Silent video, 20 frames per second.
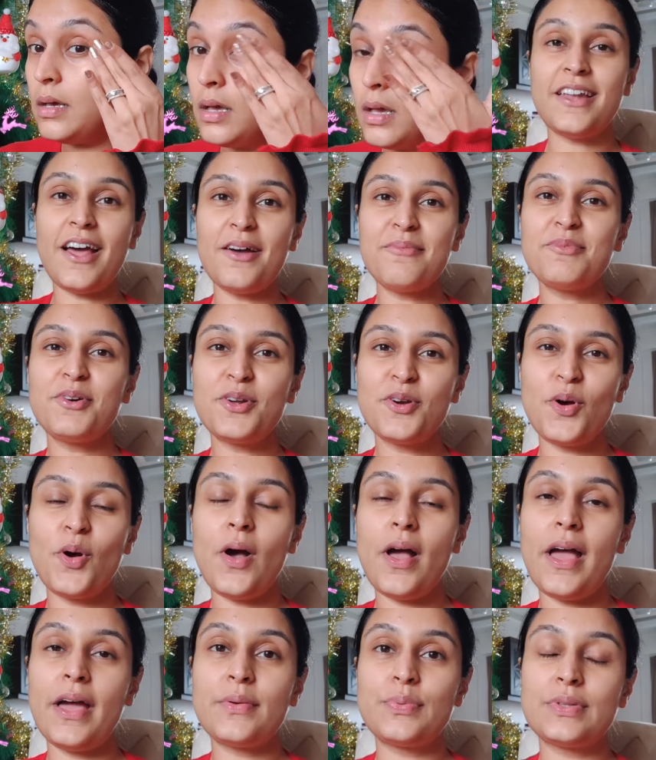Now I'm going to go
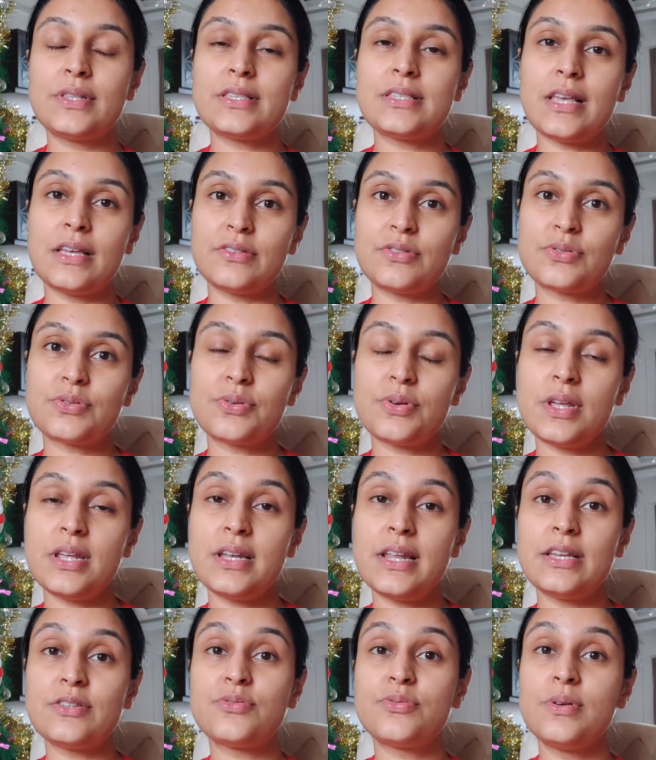ahead with the
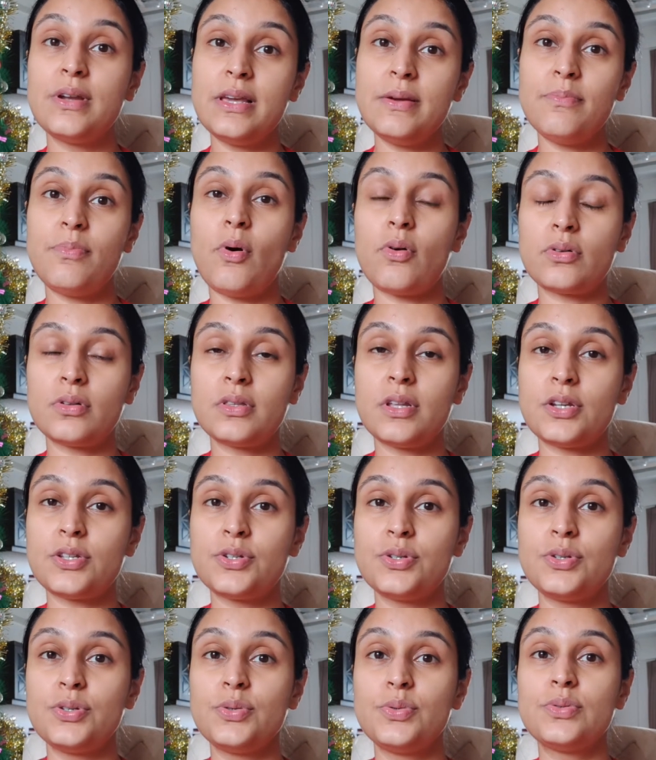sunscreen. It's really important that
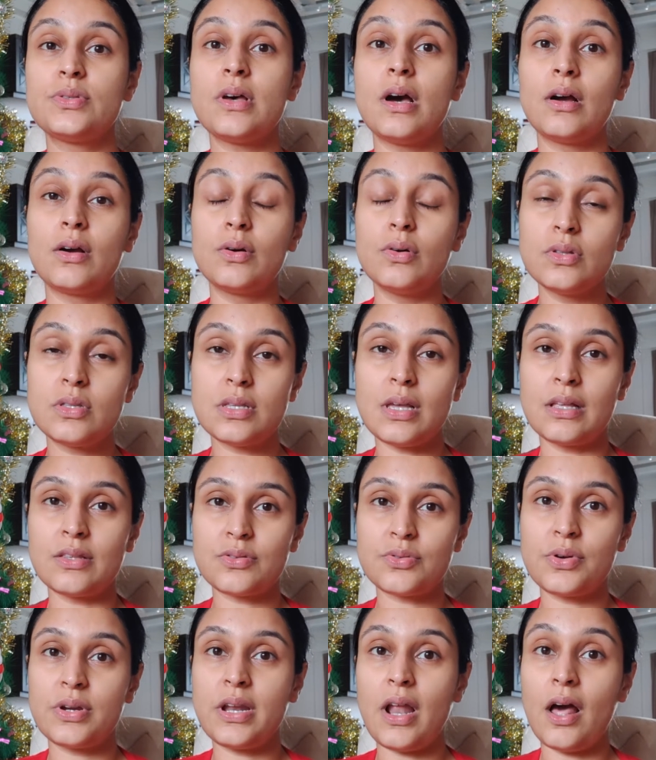you use a good
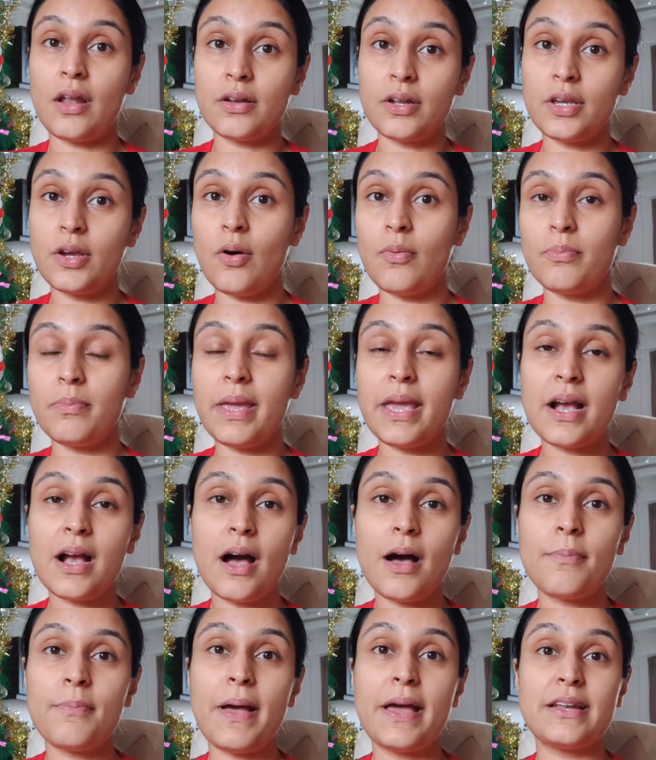sunscreen under your
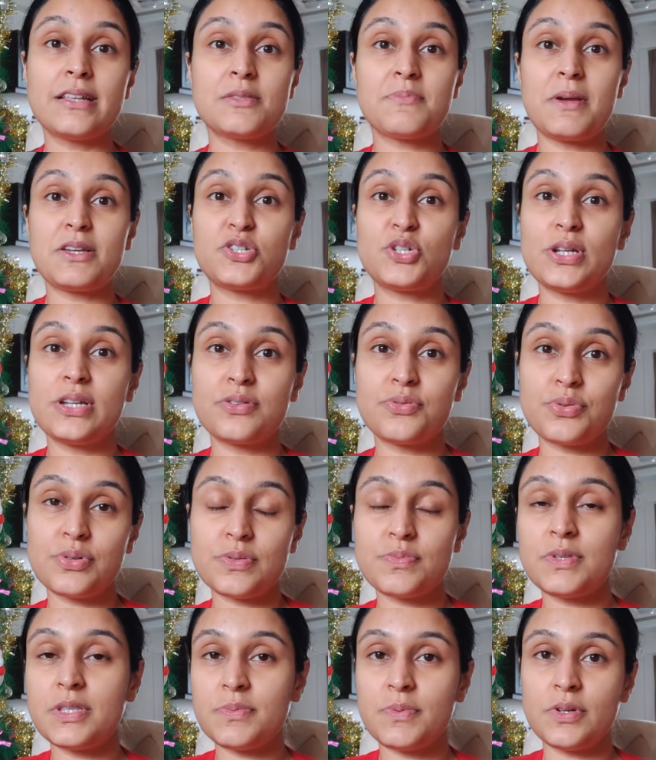makeup, and especially in
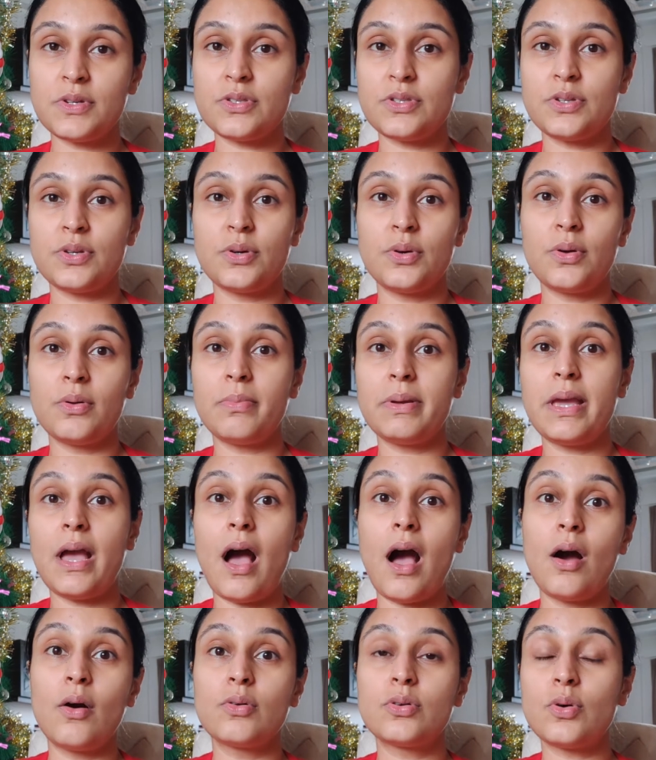Christmas because you're going to be
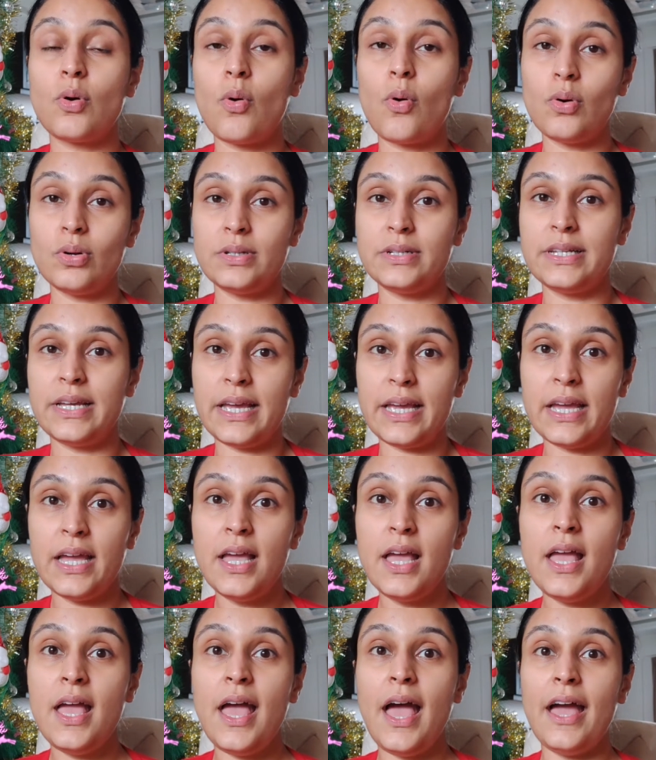out all day
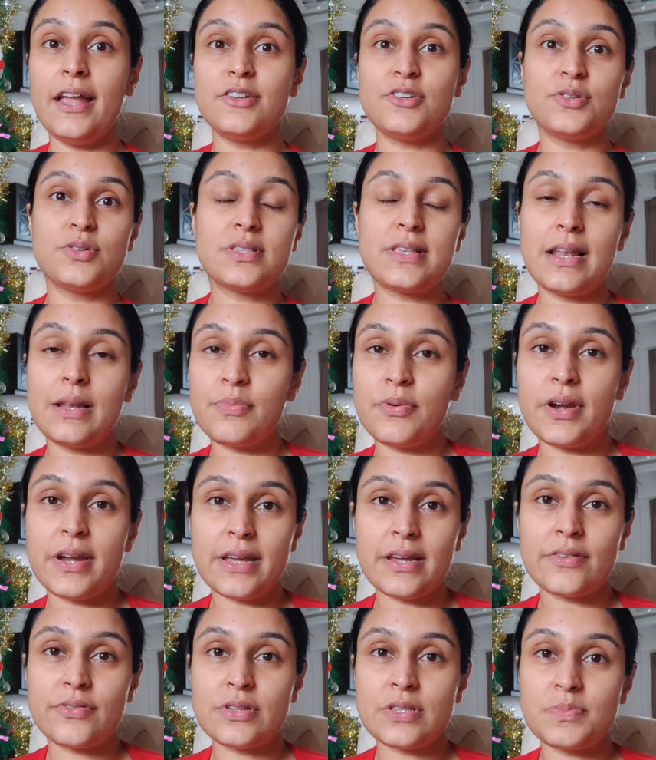and
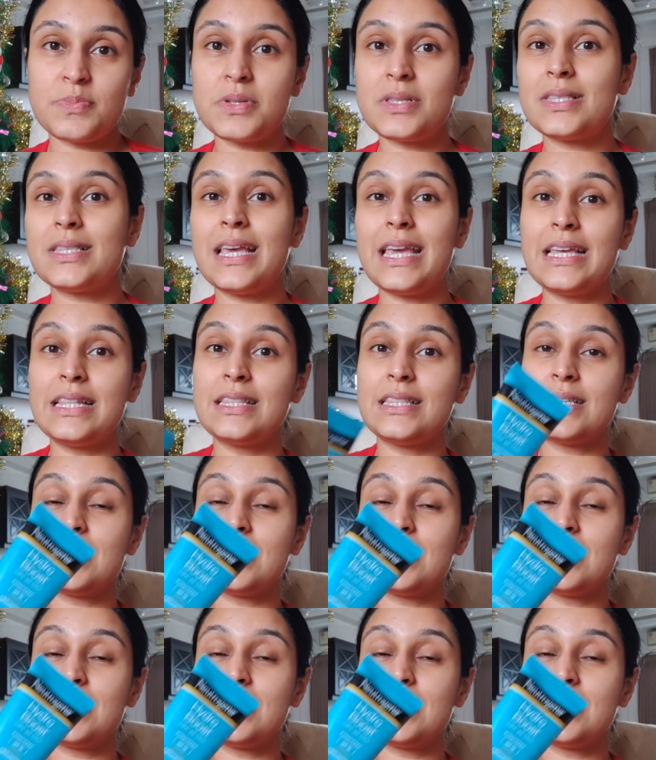celebrating Christmas in